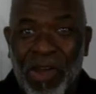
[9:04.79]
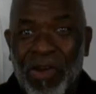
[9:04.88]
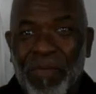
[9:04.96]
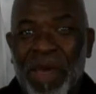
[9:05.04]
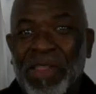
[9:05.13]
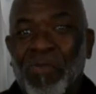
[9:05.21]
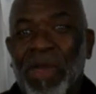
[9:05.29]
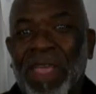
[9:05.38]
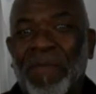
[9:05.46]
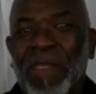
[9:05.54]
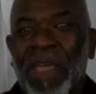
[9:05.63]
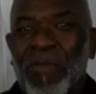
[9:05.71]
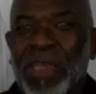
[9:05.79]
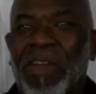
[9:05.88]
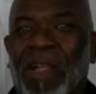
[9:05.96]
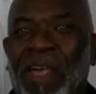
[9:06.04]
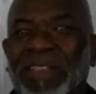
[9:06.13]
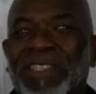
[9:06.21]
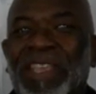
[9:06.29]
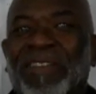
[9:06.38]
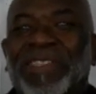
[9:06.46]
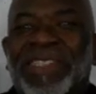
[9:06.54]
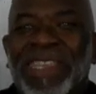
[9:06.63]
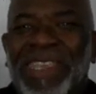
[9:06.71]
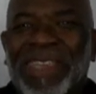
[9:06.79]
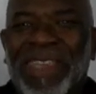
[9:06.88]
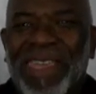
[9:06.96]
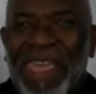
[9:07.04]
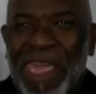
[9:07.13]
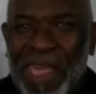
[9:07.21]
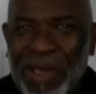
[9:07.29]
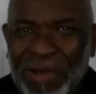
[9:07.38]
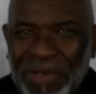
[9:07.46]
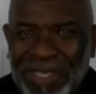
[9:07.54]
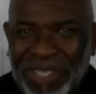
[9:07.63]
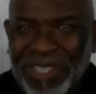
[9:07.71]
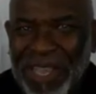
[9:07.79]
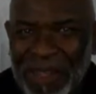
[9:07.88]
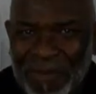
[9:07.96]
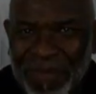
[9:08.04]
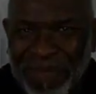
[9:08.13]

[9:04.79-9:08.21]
Oh, by the way, we call ourselves TLC.